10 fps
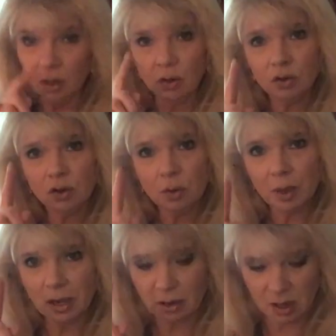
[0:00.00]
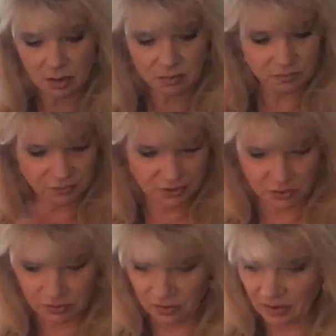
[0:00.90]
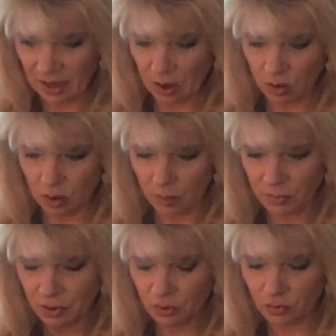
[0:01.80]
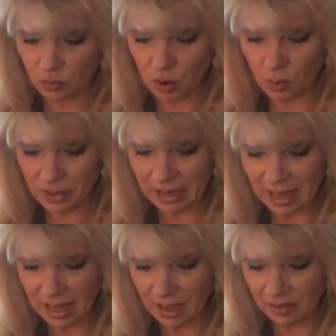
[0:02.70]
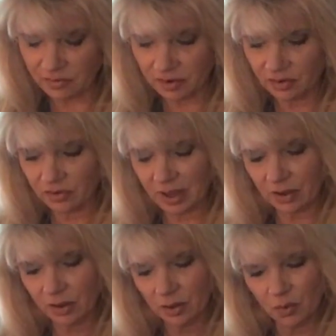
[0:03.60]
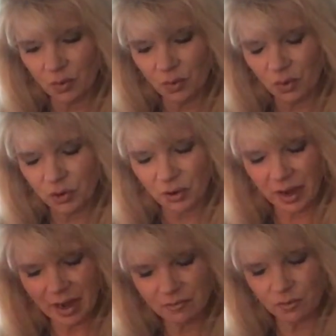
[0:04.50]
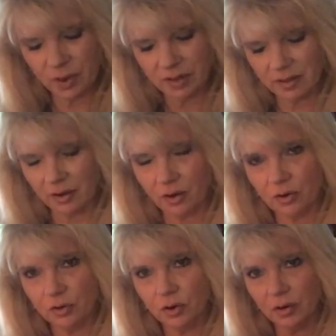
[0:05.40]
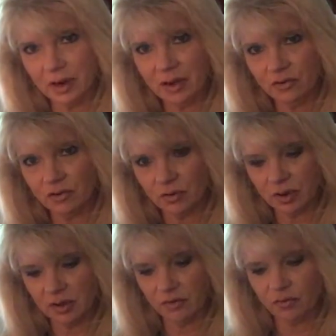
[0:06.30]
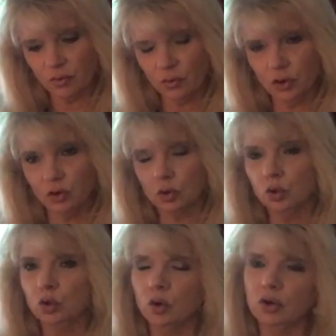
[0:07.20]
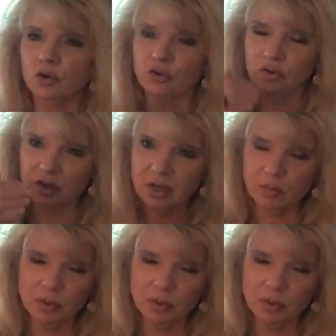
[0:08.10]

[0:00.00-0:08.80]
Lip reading: I gotta figure this out, because what we have is that you're halfway there. Your answer is when you're seeing